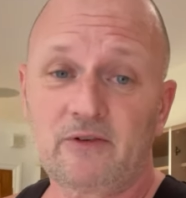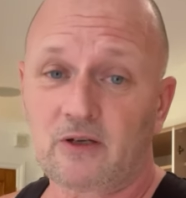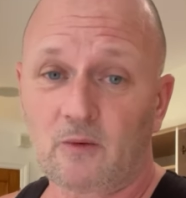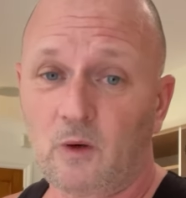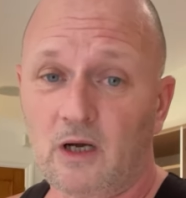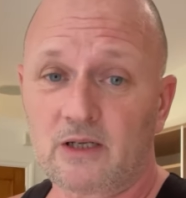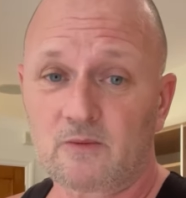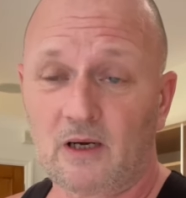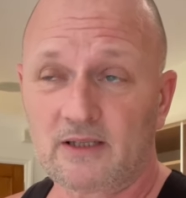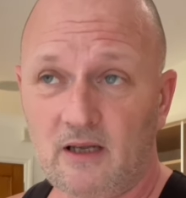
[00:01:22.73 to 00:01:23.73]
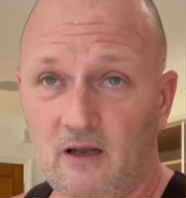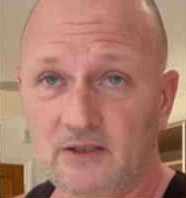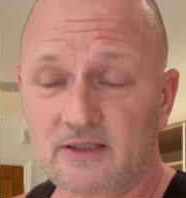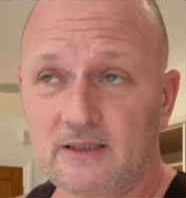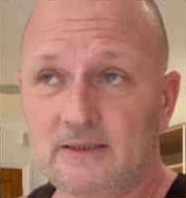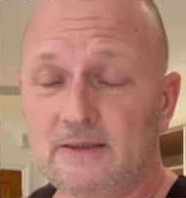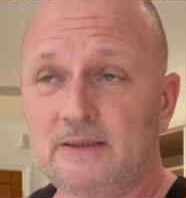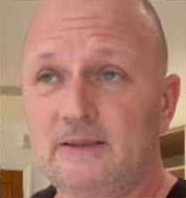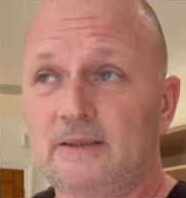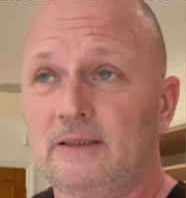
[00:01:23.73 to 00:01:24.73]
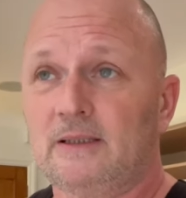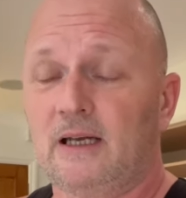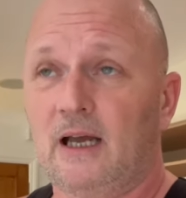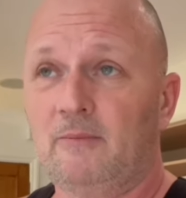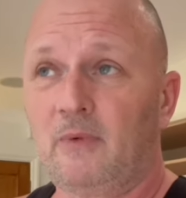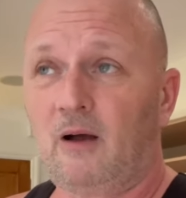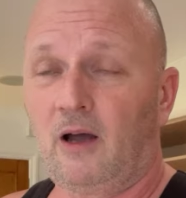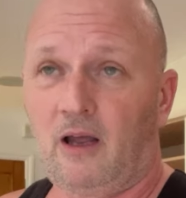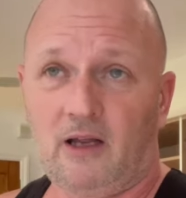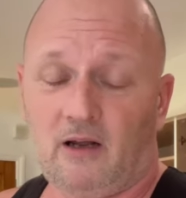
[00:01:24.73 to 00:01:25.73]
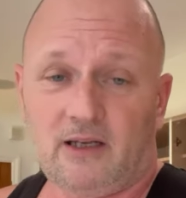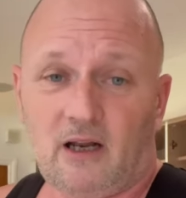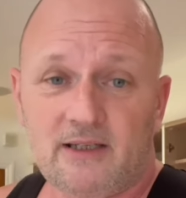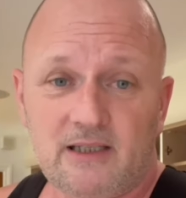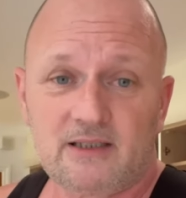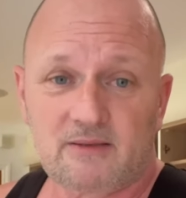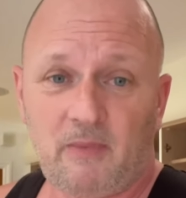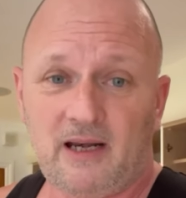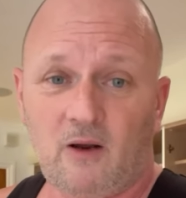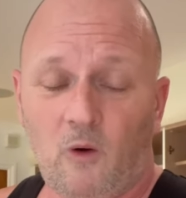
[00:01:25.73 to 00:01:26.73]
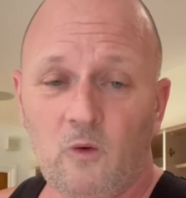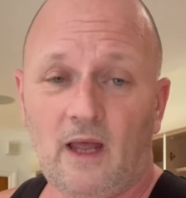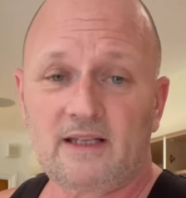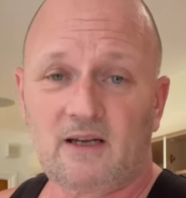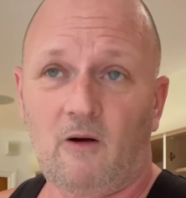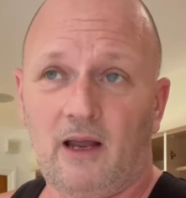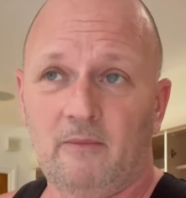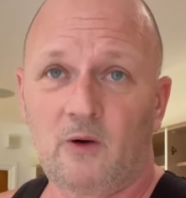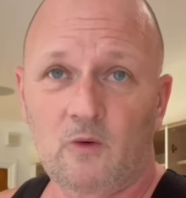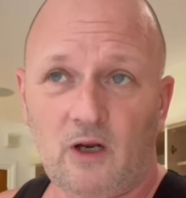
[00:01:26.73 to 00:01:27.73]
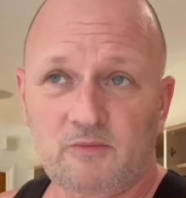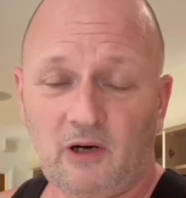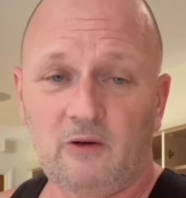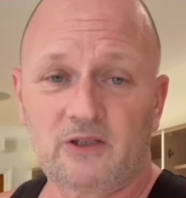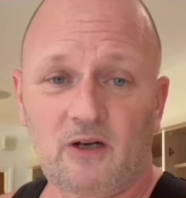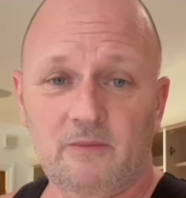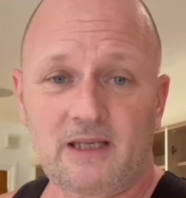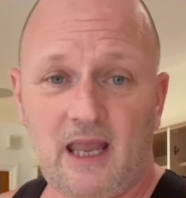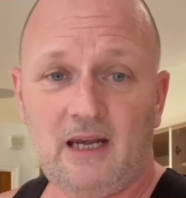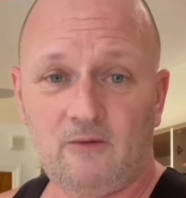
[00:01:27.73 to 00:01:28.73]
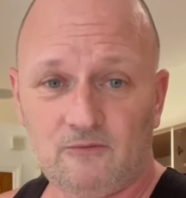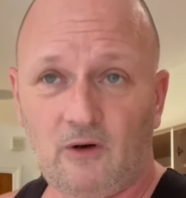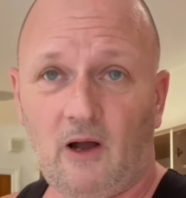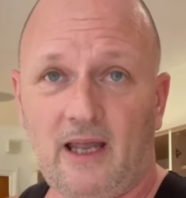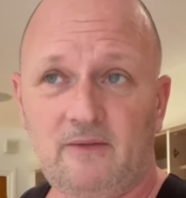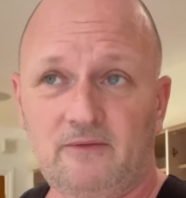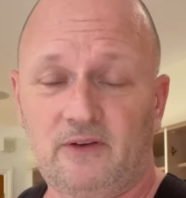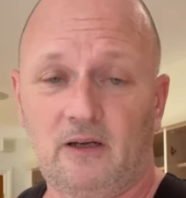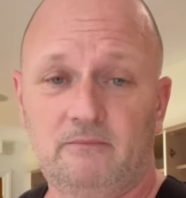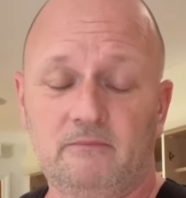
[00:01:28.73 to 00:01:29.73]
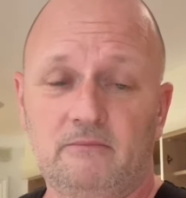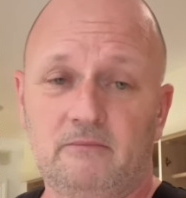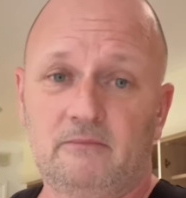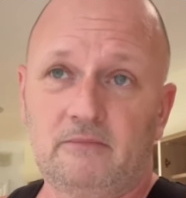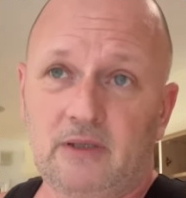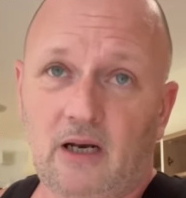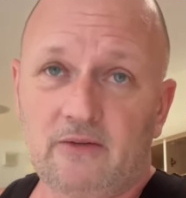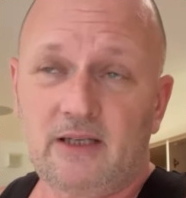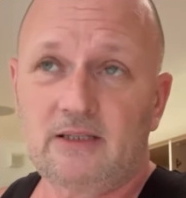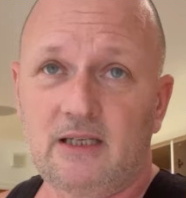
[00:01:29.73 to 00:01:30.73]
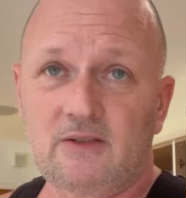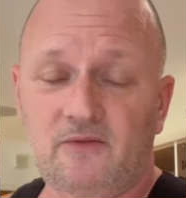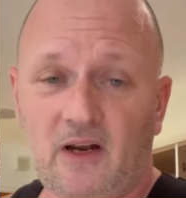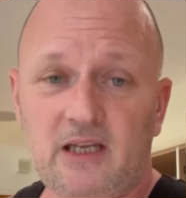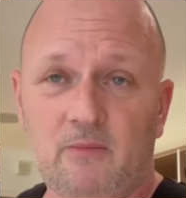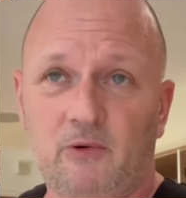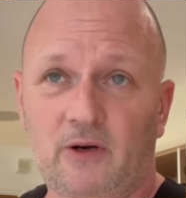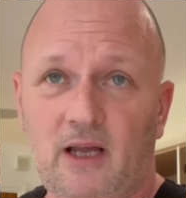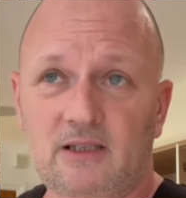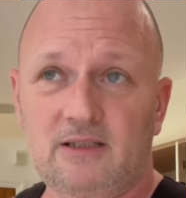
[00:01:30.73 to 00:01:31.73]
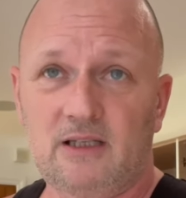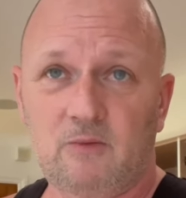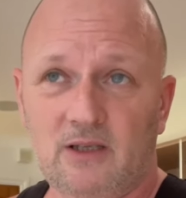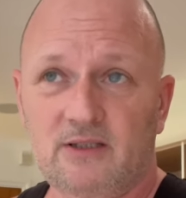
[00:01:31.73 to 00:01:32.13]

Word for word: going to work as well as ours. I didn't spend all that time and all those prototypes getting it right for, you know, these fake products, these ones